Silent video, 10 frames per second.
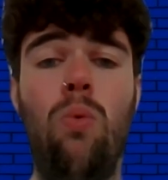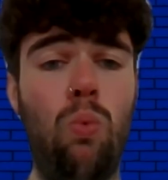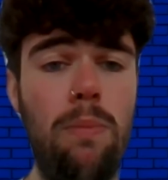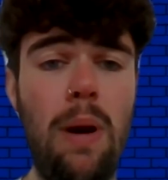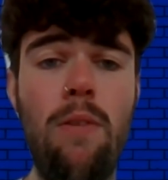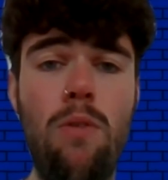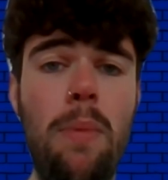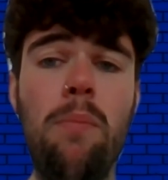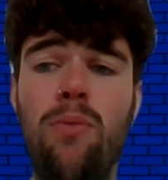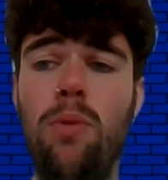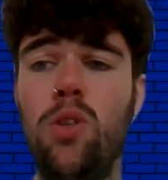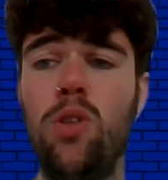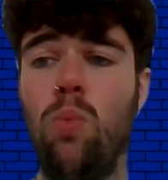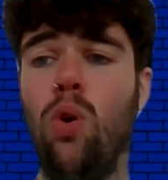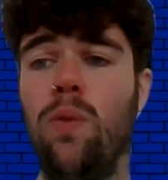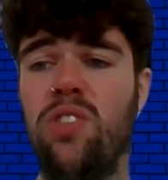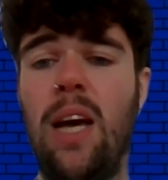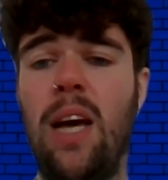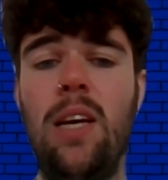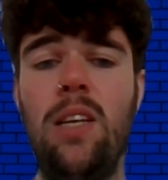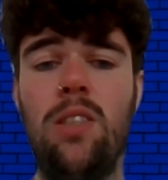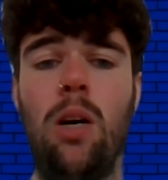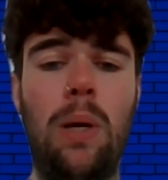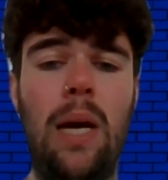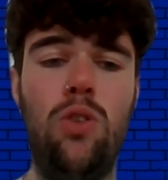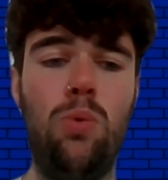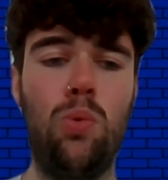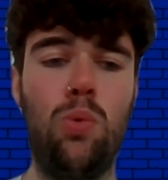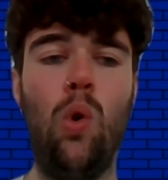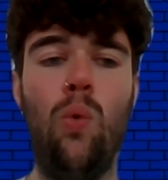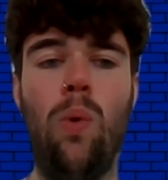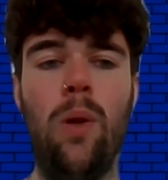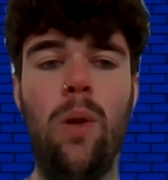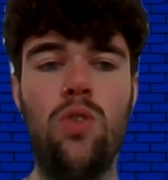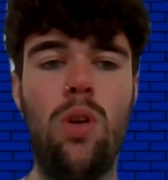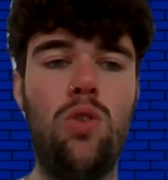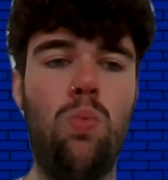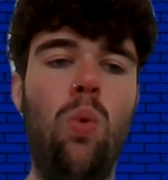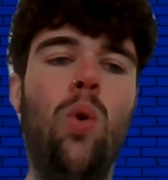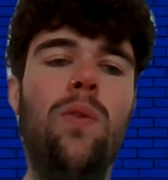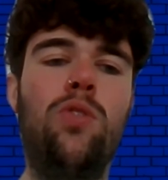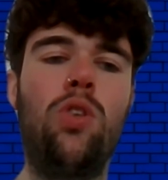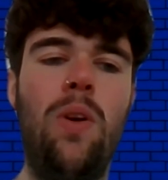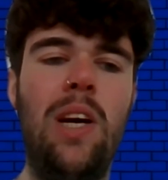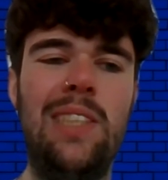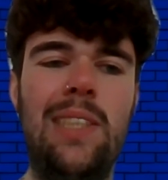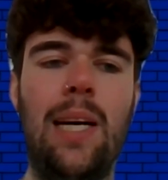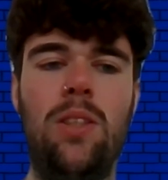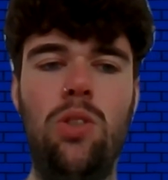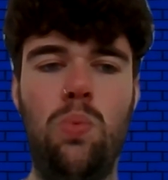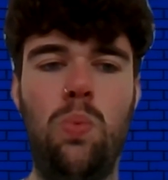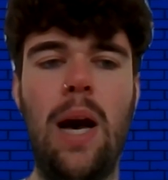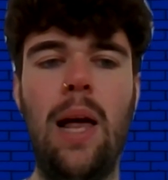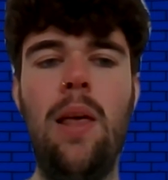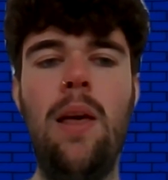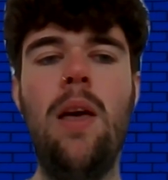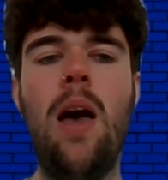we might remember from his Wolves days, and I'll get into his Wolves career stats as well.